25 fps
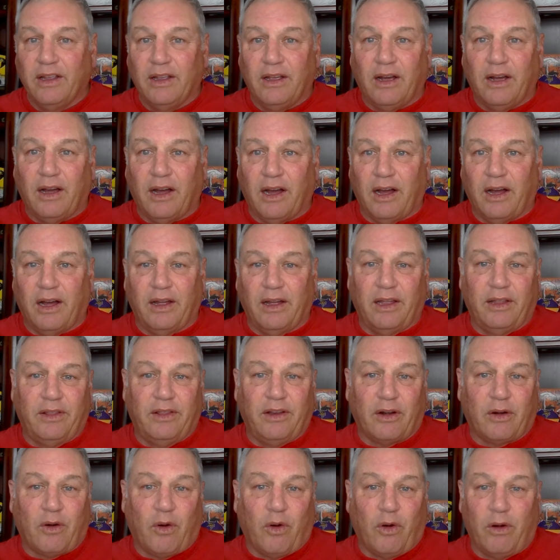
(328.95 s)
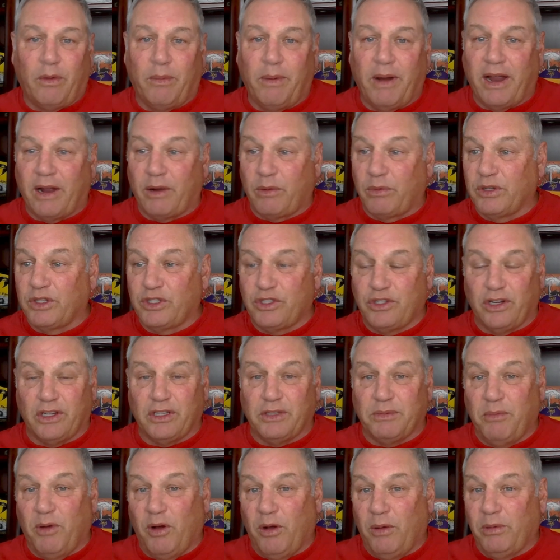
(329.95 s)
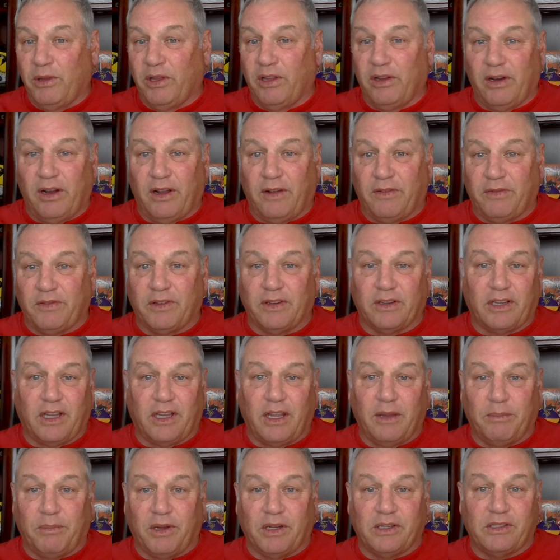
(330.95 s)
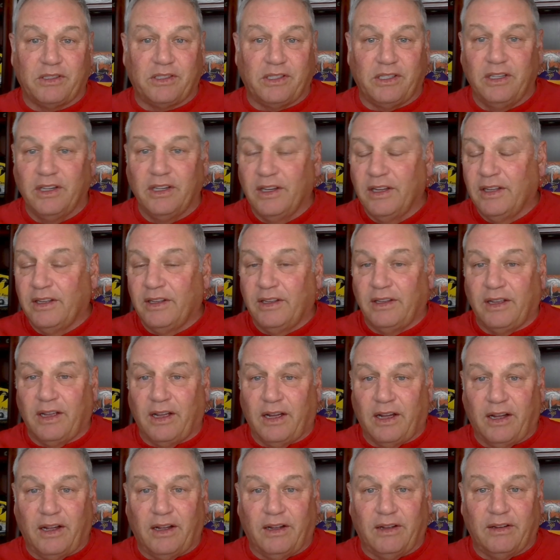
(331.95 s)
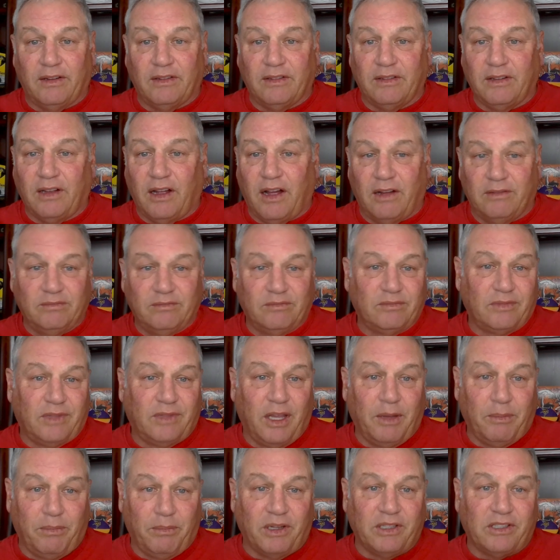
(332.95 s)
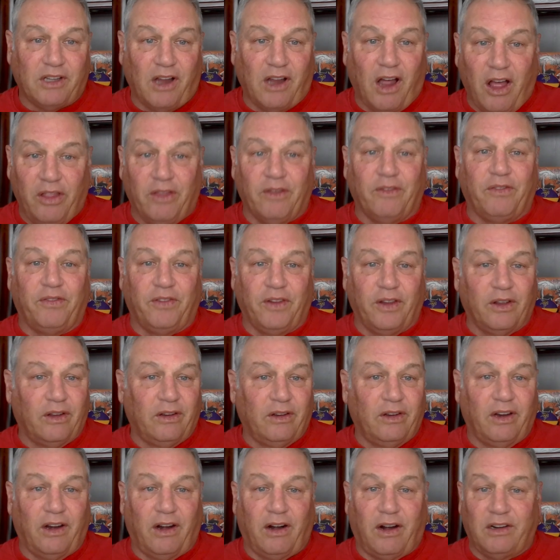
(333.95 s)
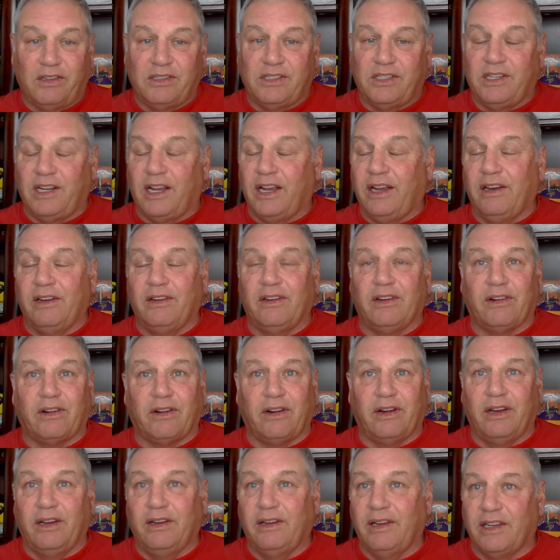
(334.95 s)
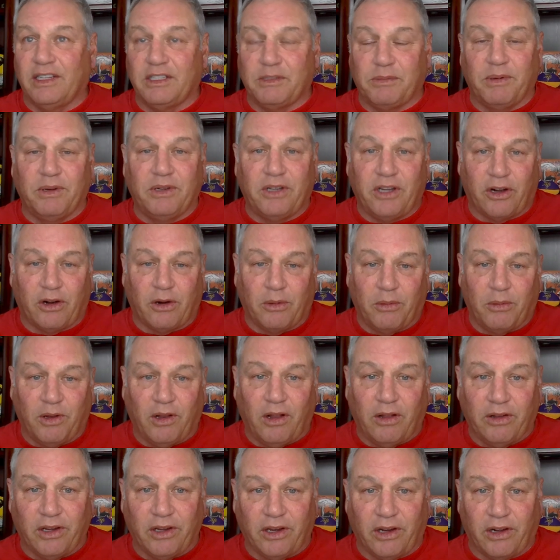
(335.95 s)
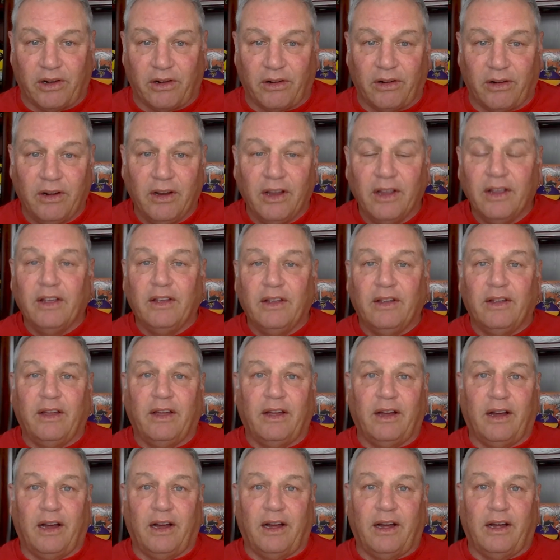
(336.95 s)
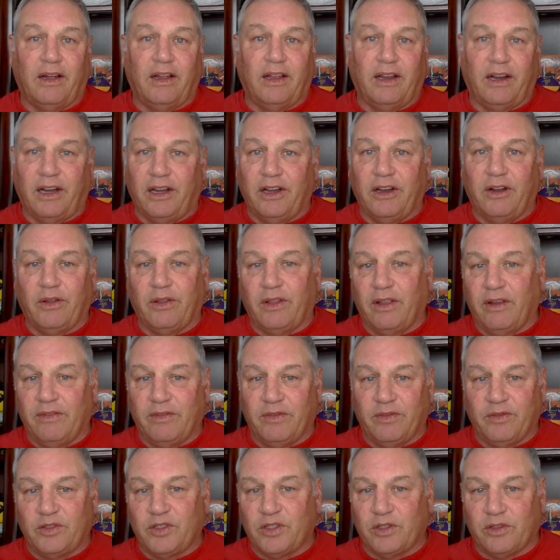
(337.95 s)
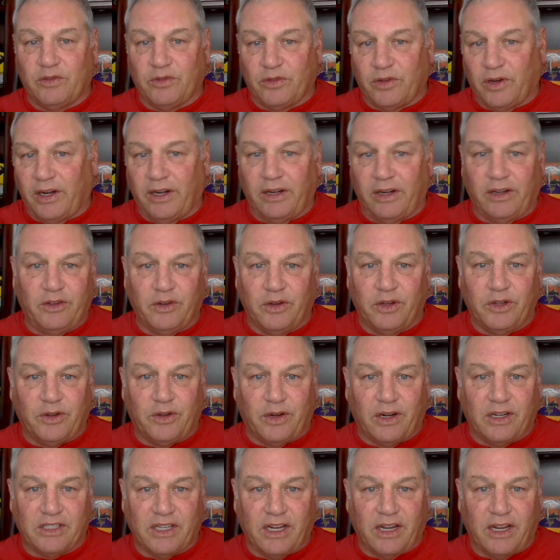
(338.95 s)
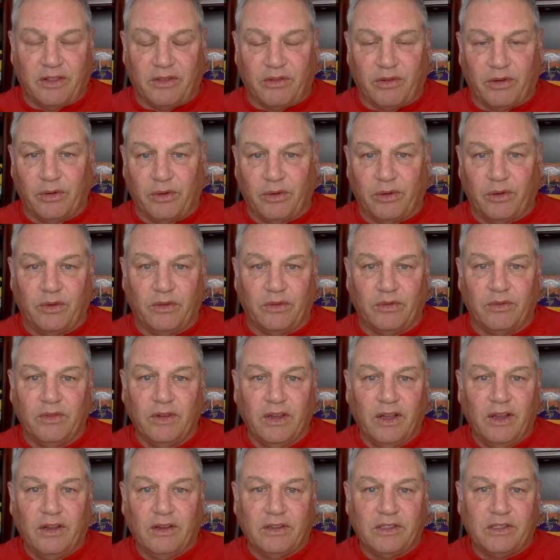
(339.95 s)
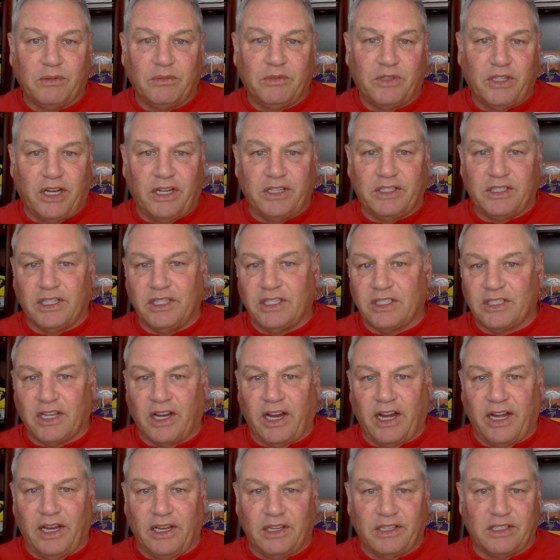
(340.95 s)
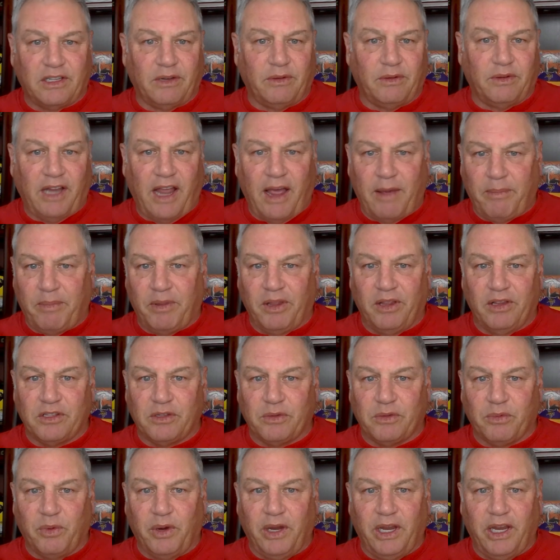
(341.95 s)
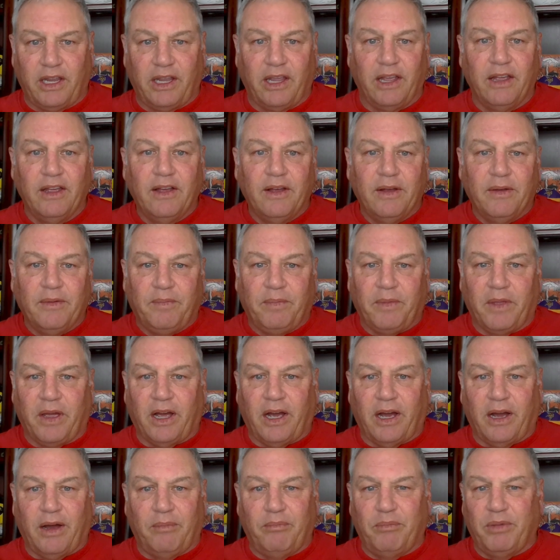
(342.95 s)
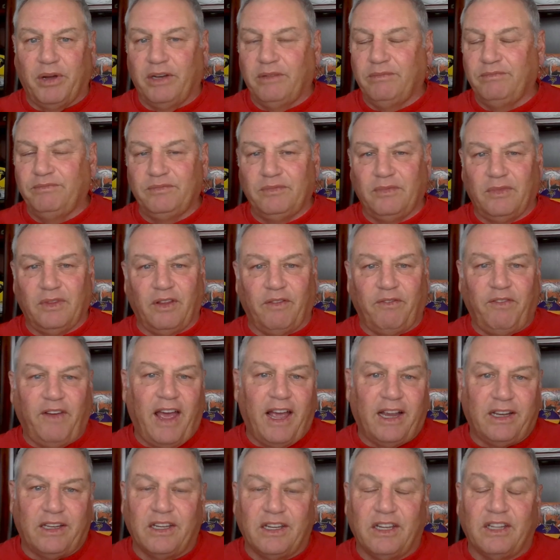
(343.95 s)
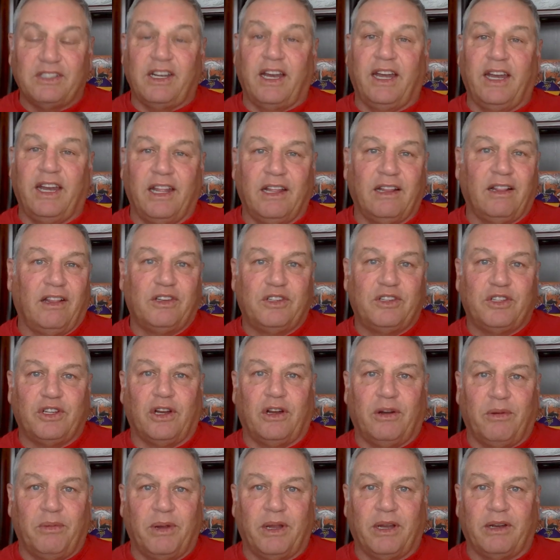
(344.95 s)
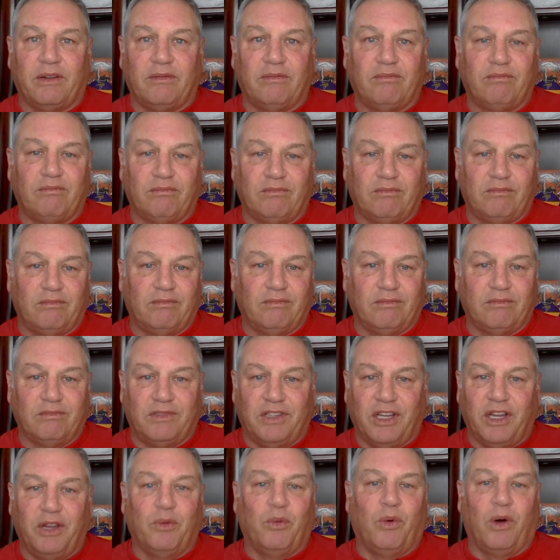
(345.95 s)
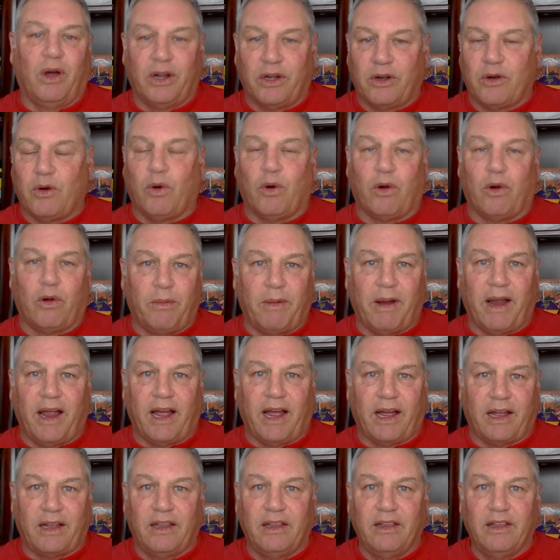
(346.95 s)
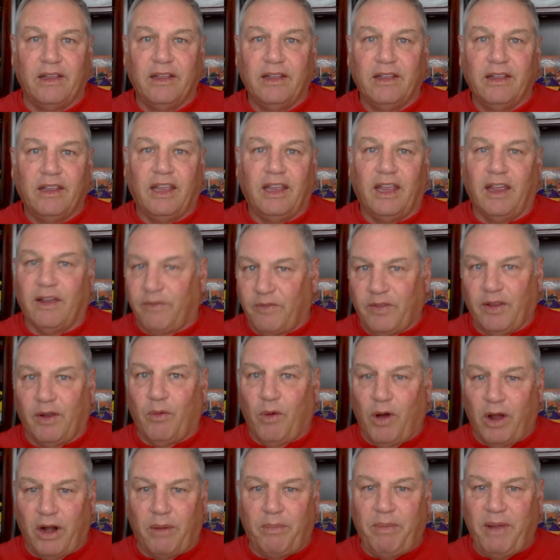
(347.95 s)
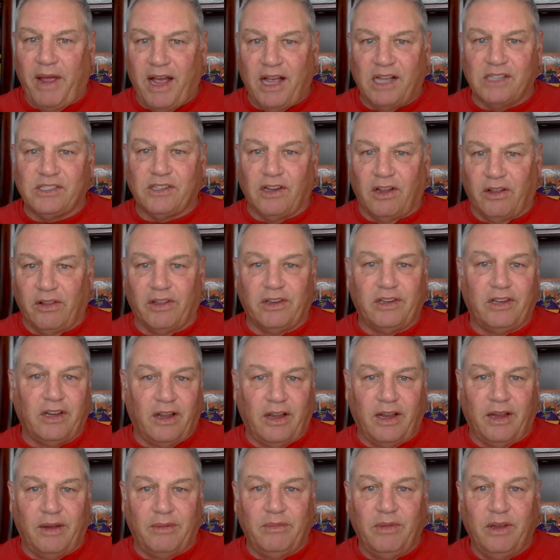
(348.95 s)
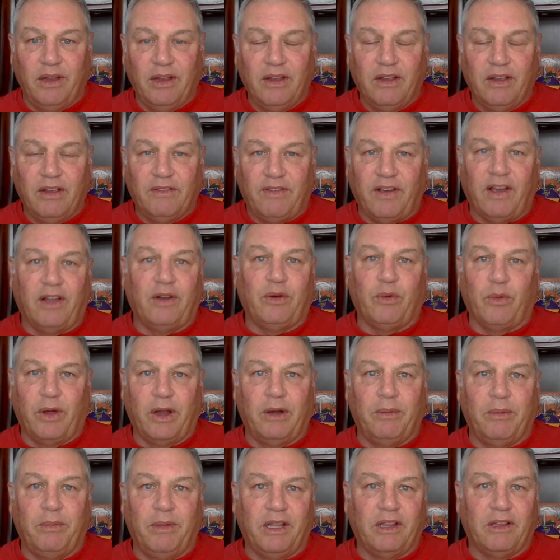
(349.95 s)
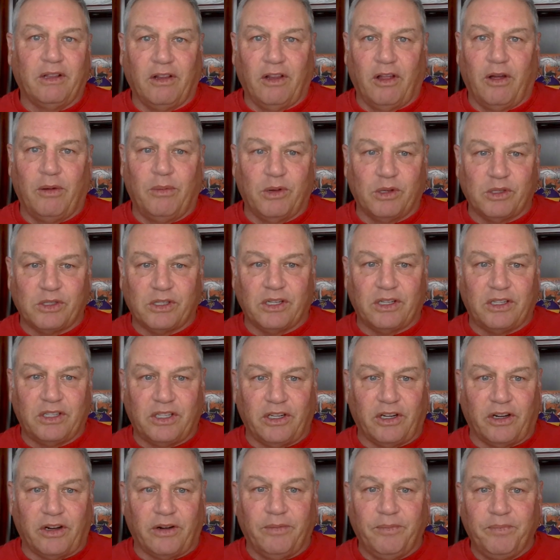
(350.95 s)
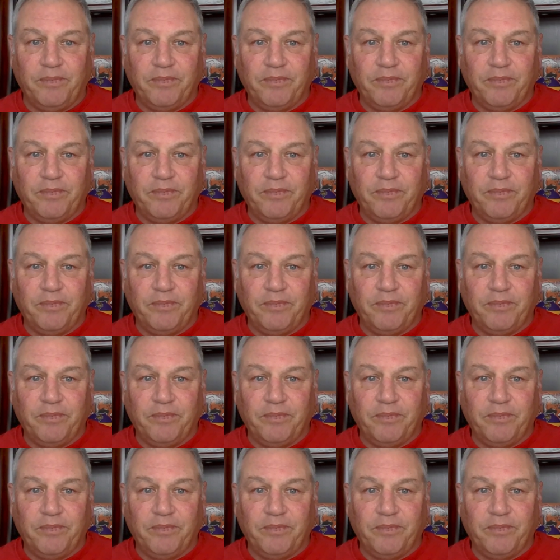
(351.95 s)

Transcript: And their quarterback was just mobile enough to keep us on the field. Our secondary has been terrible all year, and I know they've trying to address that through some JC signings that happened this week. But the fact is, any legitimate D1 quarterback, if they want to pass all the time, found a way to beat the Lobos this year.